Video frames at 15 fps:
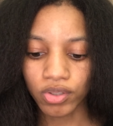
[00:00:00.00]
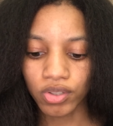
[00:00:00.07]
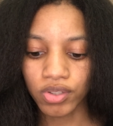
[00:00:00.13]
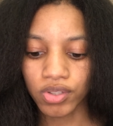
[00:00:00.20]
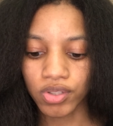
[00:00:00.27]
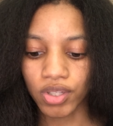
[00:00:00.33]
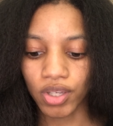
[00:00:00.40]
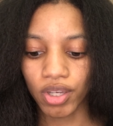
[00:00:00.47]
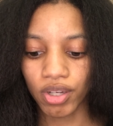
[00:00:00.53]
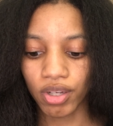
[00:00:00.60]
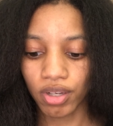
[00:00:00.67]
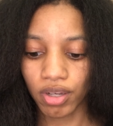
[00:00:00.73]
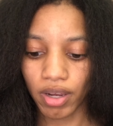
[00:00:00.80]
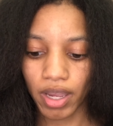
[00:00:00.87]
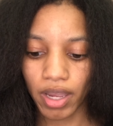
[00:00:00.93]
to secure
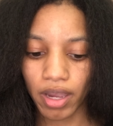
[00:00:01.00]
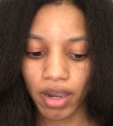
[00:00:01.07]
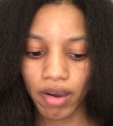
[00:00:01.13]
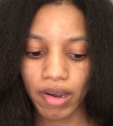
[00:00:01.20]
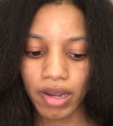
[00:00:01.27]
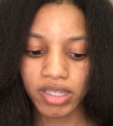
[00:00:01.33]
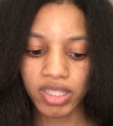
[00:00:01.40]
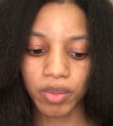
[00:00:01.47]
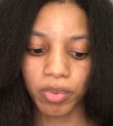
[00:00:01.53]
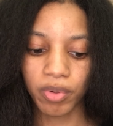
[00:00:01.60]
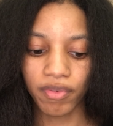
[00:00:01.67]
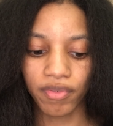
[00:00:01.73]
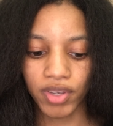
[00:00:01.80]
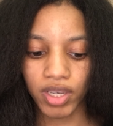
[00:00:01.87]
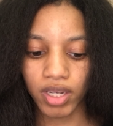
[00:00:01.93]
your hair and to
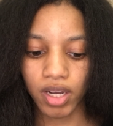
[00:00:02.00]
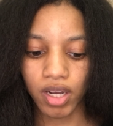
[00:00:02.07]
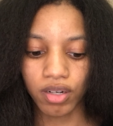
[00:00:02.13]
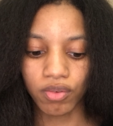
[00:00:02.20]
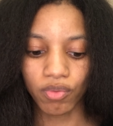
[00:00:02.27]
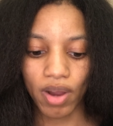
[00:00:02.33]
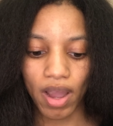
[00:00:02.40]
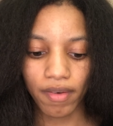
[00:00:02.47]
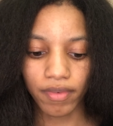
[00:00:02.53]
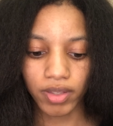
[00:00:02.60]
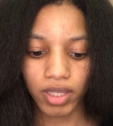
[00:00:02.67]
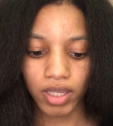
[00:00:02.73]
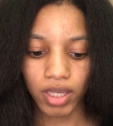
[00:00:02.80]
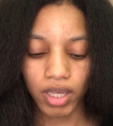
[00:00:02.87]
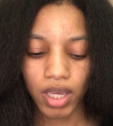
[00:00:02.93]
prevent
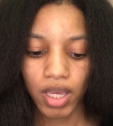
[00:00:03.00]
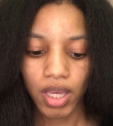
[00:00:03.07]
unraveling,